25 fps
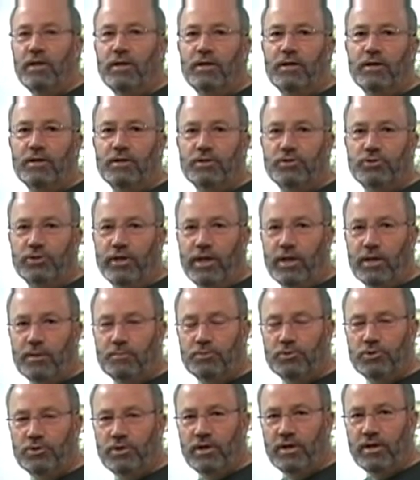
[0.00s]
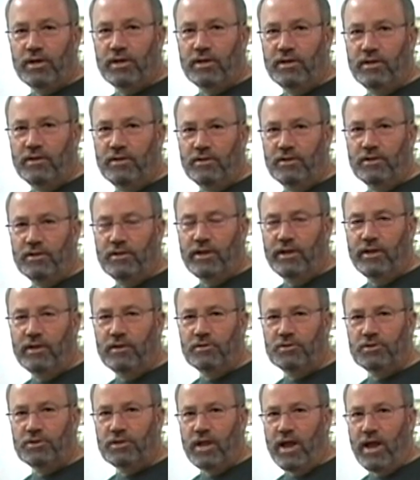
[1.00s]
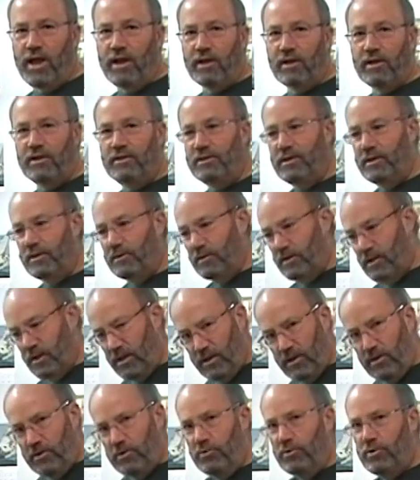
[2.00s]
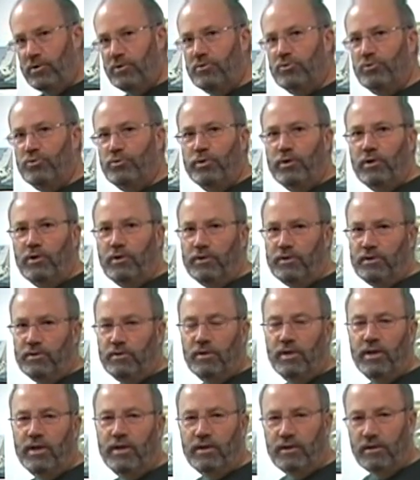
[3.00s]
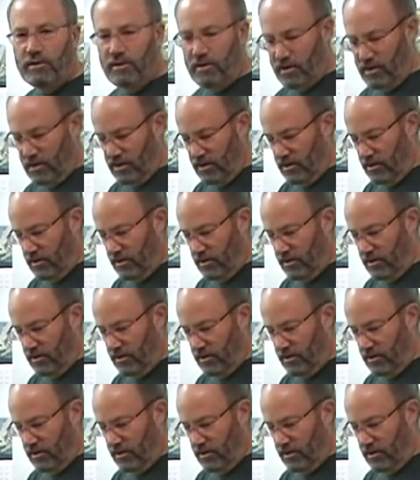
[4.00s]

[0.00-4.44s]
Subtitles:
a Jacob's chuck in the tailstock, and then you can drill and